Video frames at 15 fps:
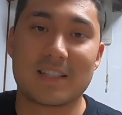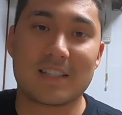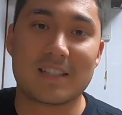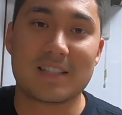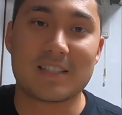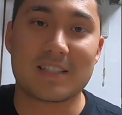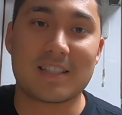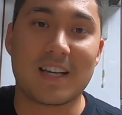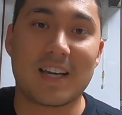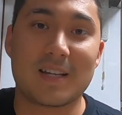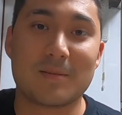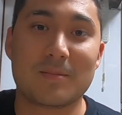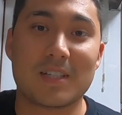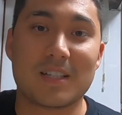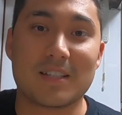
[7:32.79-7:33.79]
he's a
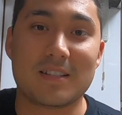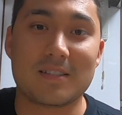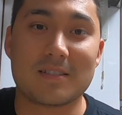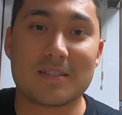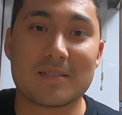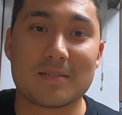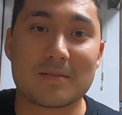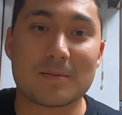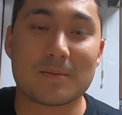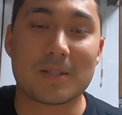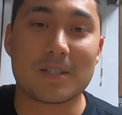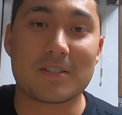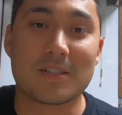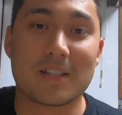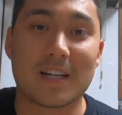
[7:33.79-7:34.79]
tad bit
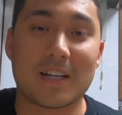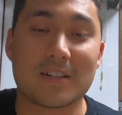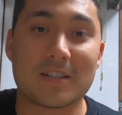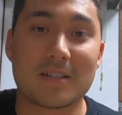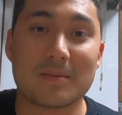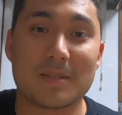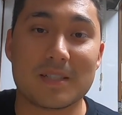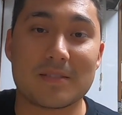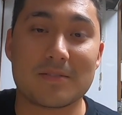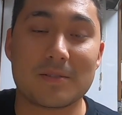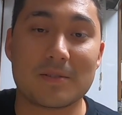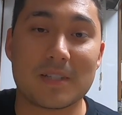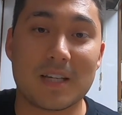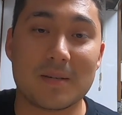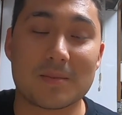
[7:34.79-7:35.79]
wondering how come his
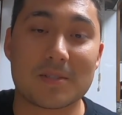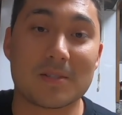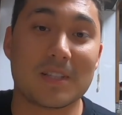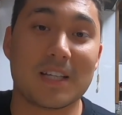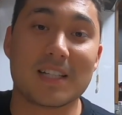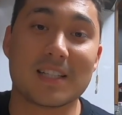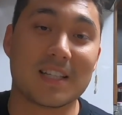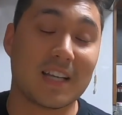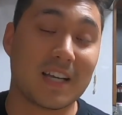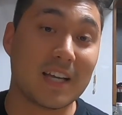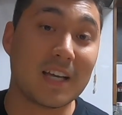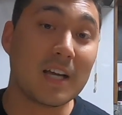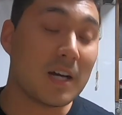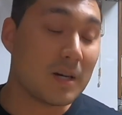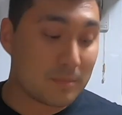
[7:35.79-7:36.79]
food came so late today.
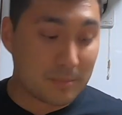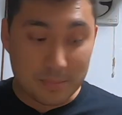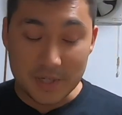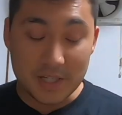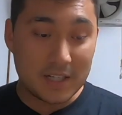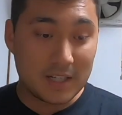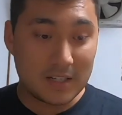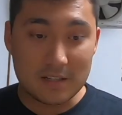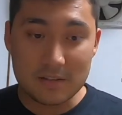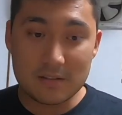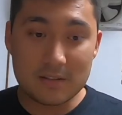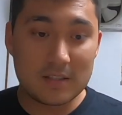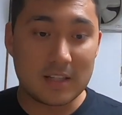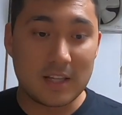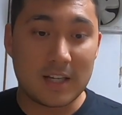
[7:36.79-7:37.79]
But other
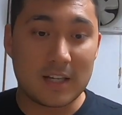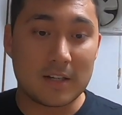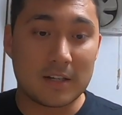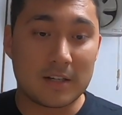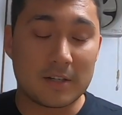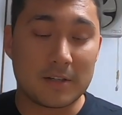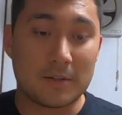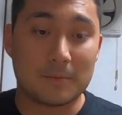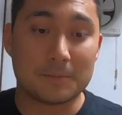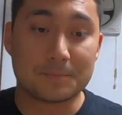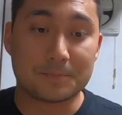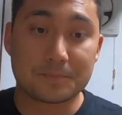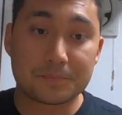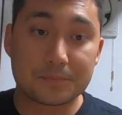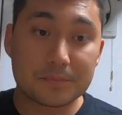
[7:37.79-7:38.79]
than that, um
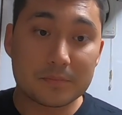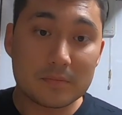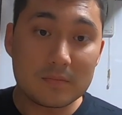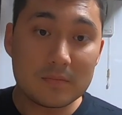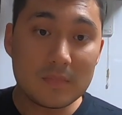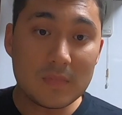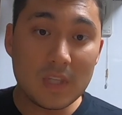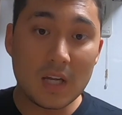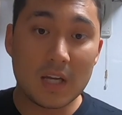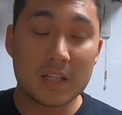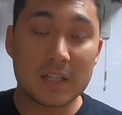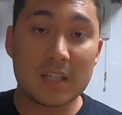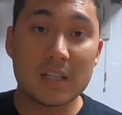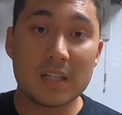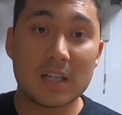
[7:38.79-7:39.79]

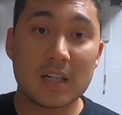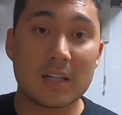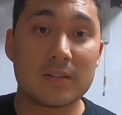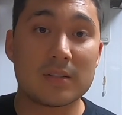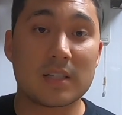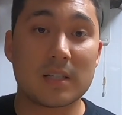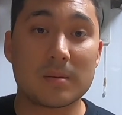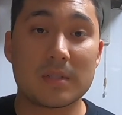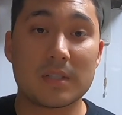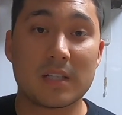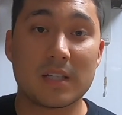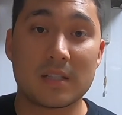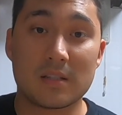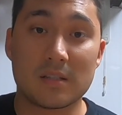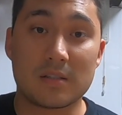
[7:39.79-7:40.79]
IKEA, I was able to
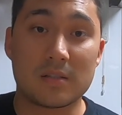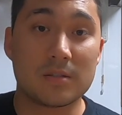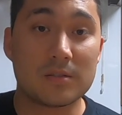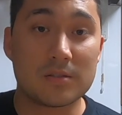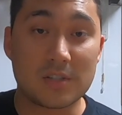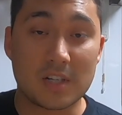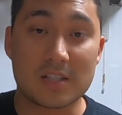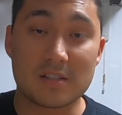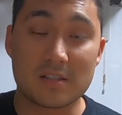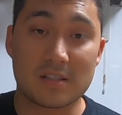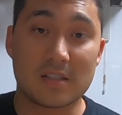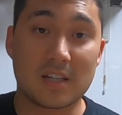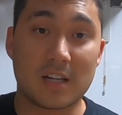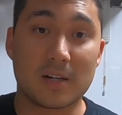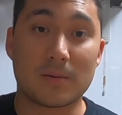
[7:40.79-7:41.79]
get the two dressers
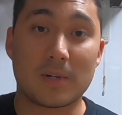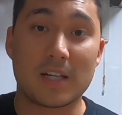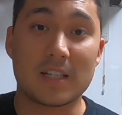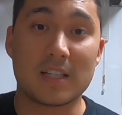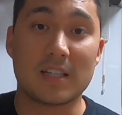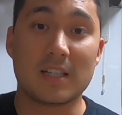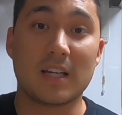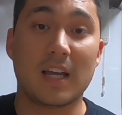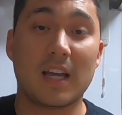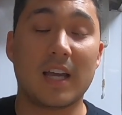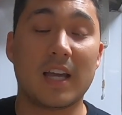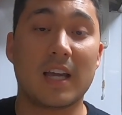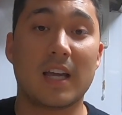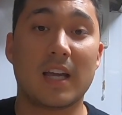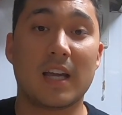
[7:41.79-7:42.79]
that I wanted
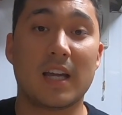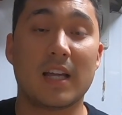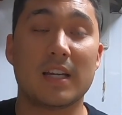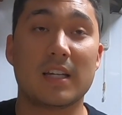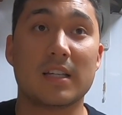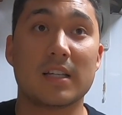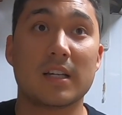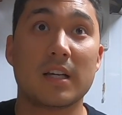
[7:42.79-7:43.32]
and